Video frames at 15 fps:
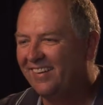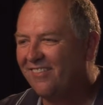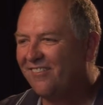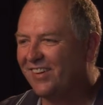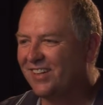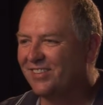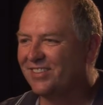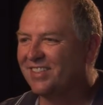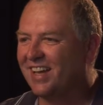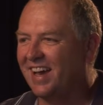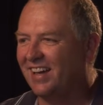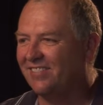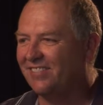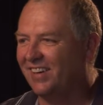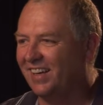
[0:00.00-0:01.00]
which was
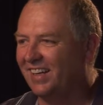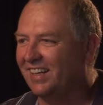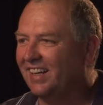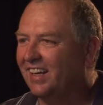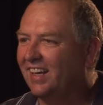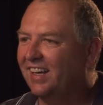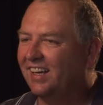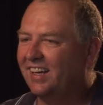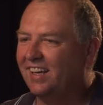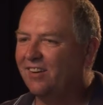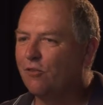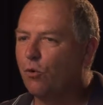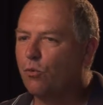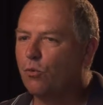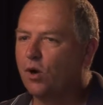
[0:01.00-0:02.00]
kind of funny. And
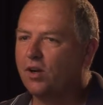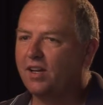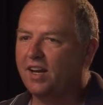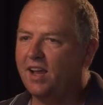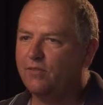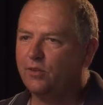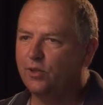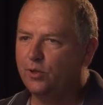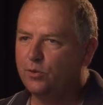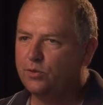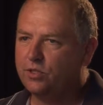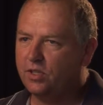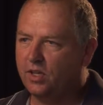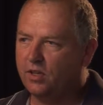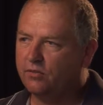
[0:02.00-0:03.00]
working afternoon
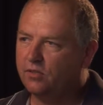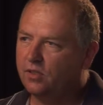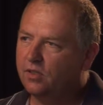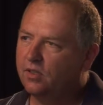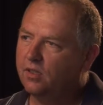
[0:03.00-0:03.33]
shift,